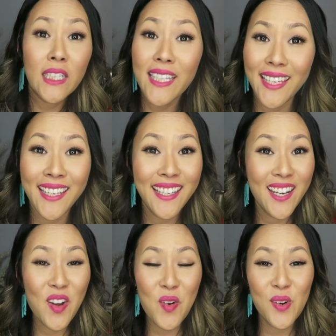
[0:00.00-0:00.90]

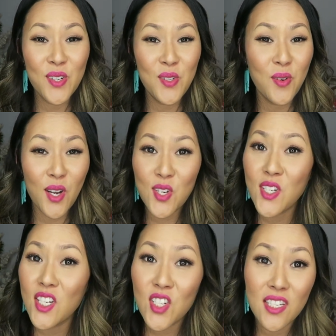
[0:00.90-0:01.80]
clean or to wash
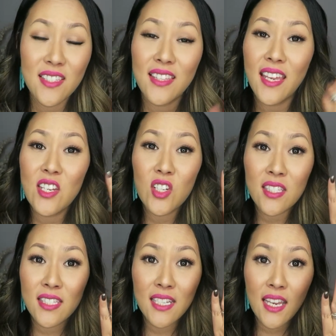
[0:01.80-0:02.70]
dishes. They
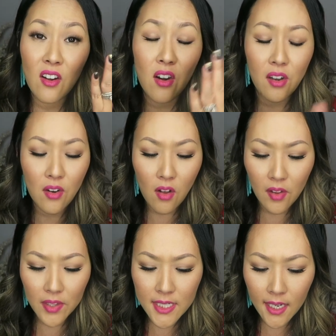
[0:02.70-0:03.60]
just stay on
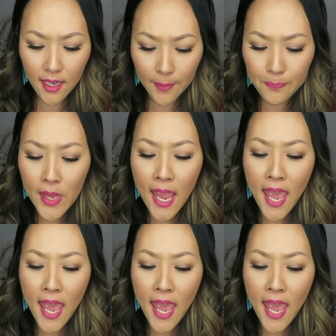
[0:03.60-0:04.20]
all the time.